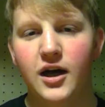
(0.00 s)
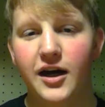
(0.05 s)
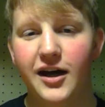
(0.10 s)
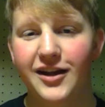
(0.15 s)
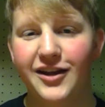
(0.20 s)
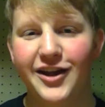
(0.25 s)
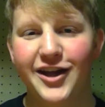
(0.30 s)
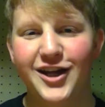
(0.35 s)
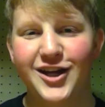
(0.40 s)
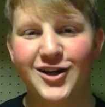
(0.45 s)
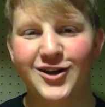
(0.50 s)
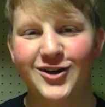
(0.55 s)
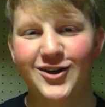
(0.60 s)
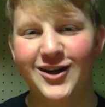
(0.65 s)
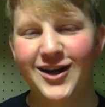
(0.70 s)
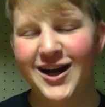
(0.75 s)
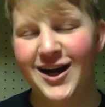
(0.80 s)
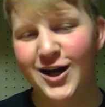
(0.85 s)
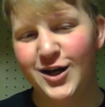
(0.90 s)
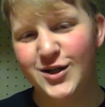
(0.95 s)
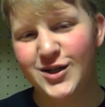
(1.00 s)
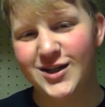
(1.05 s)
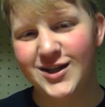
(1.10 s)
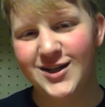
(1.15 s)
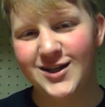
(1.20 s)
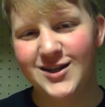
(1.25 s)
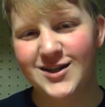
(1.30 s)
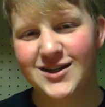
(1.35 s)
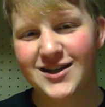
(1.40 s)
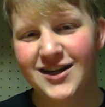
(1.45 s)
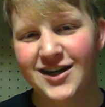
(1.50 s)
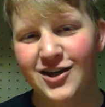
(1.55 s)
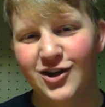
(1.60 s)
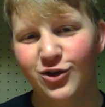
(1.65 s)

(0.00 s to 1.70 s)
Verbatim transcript: I like haunted houses